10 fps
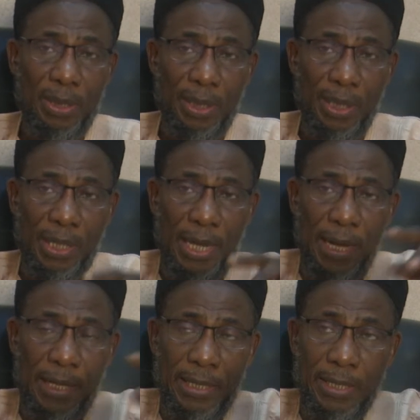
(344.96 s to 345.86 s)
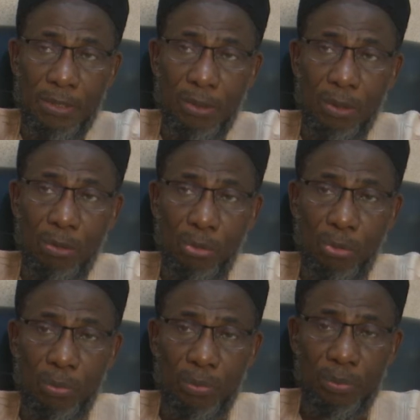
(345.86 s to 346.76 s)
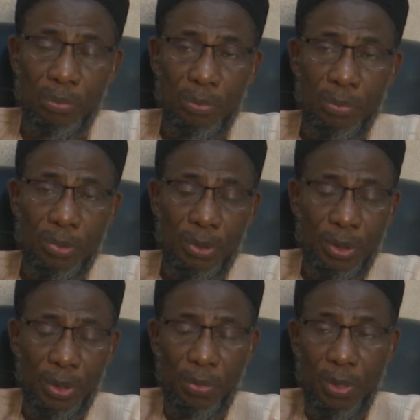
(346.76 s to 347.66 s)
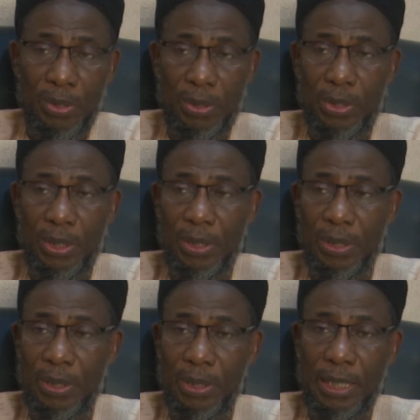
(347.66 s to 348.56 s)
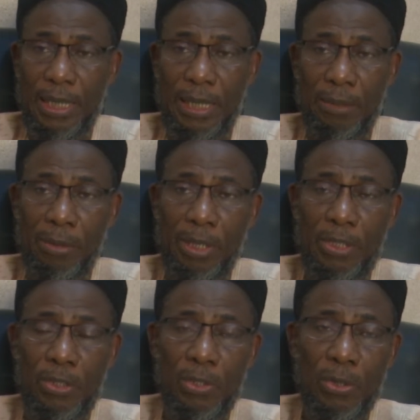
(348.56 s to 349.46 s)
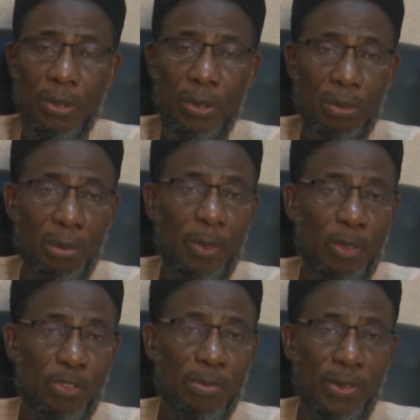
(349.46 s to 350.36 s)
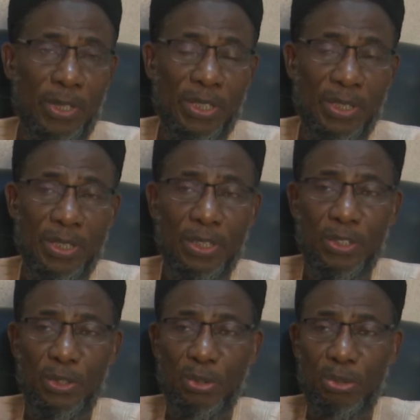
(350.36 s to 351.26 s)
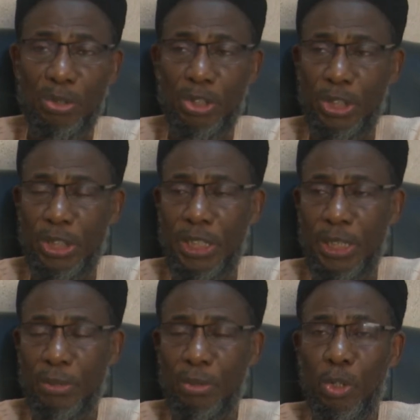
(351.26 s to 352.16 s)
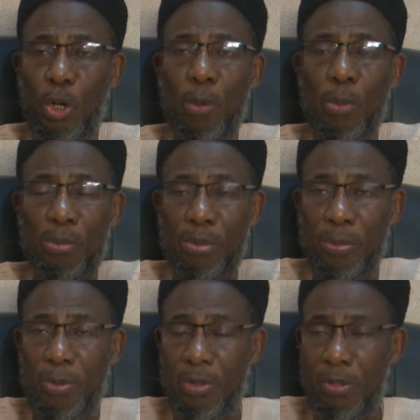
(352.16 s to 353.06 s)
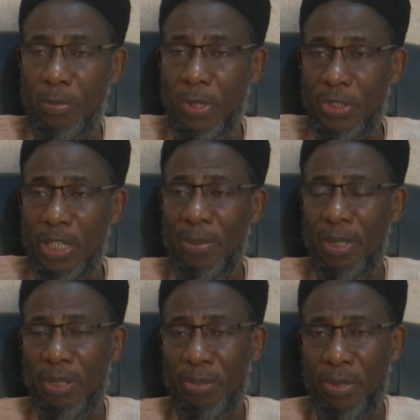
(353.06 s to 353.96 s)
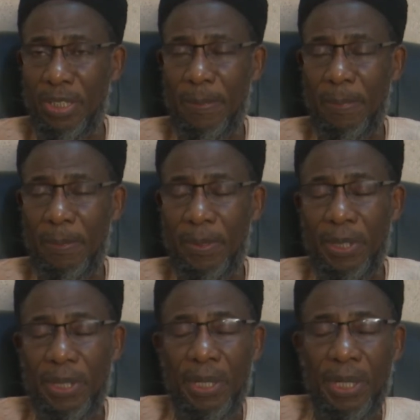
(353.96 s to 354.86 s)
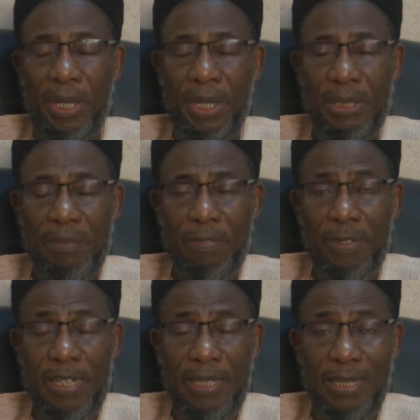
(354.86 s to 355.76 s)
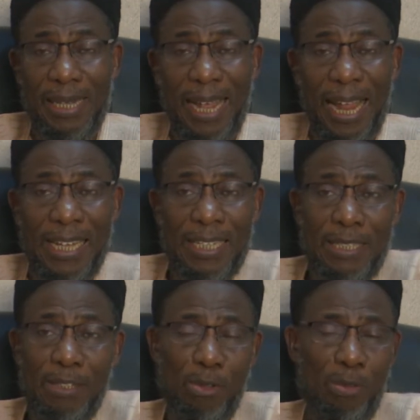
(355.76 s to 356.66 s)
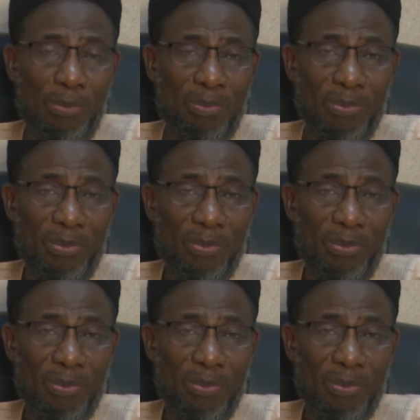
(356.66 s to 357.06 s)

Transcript: He entered his own room. He was just calculating some amount of money to share to the common people of the Islamic Caliphate. His friend entered the room.